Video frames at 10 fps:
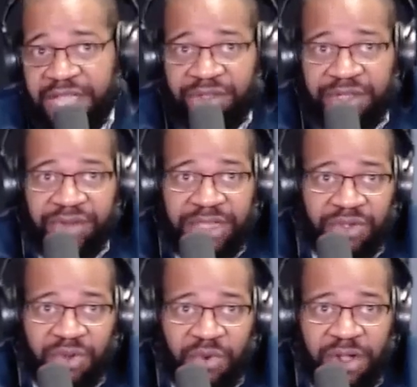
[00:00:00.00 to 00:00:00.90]
and
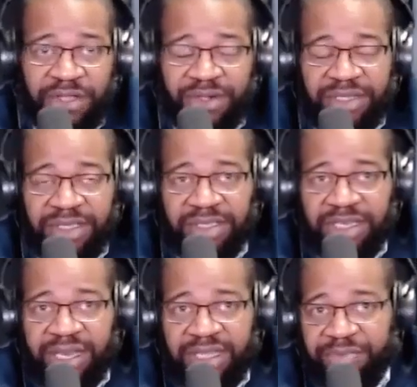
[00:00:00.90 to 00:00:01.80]
Reginald Waller, are
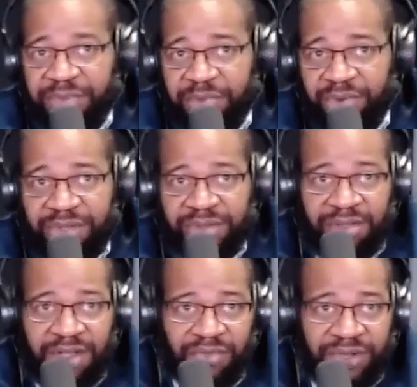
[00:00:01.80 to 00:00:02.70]
listening. I think my
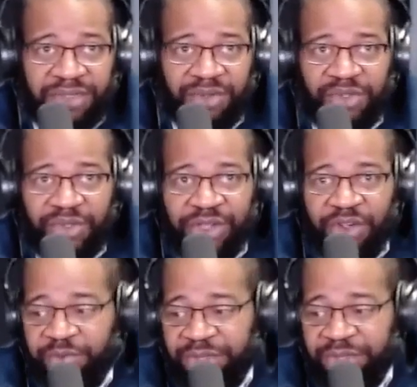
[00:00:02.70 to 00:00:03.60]
brother-in-law, Reginald Jr., I
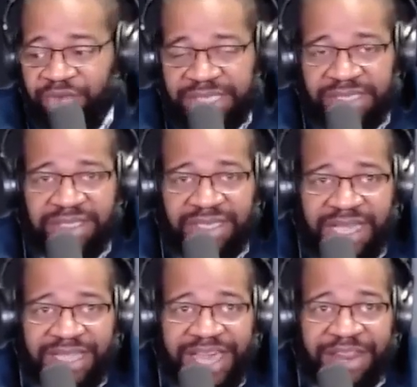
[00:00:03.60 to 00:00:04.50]
hope little Reggie's listening. I got
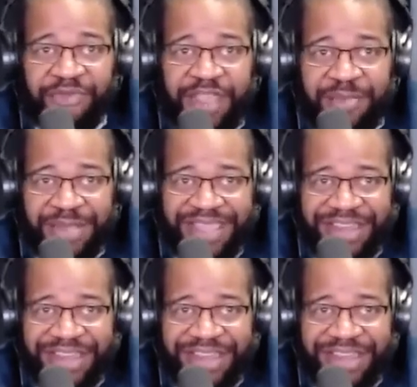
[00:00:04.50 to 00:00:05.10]
a lot of family in and